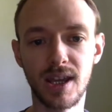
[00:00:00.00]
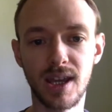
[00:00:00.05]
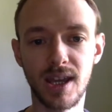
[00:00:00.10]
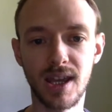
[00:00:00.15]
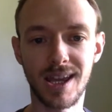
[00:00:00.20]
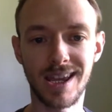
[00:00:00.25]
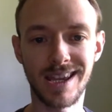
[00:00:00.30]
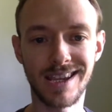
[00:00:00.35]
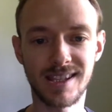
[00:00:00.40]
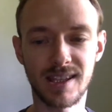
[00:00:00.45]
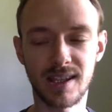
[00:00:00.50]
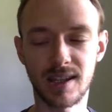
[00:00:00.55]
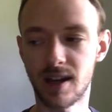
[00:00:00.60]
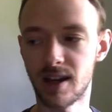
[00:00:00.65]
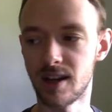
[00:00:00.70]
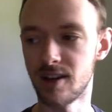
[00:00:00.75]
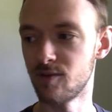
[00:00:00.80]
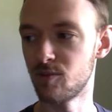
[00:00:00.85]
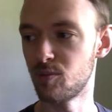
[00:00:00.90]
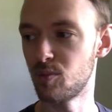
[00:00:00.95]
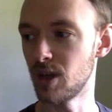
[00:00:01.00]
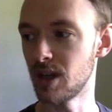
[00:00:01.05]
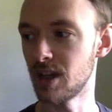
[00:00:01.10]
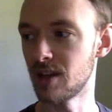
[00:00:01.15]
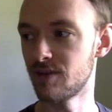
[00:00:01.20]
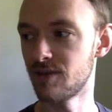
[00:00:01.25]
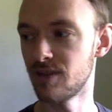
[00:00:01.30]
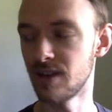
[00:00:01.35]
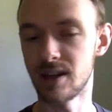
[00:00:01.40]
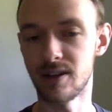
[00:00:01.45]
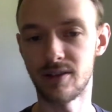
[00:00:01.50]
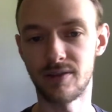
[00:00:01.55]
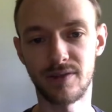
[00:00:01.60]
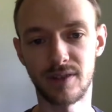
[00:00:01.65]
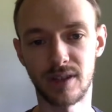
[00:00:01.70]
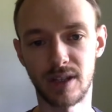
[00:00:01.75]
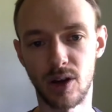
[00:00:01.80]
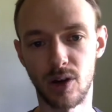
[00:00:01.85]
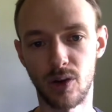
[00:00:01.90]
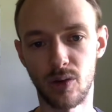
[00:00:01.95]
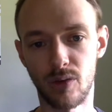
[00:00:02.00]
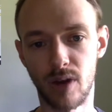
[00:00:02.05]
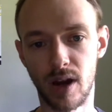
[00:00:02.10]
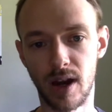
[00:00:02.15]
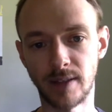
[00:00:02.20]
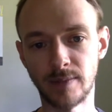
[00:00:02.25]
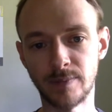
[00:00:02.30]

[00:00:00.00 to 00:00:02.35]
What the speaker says: is the kind of big figure for the alt-right.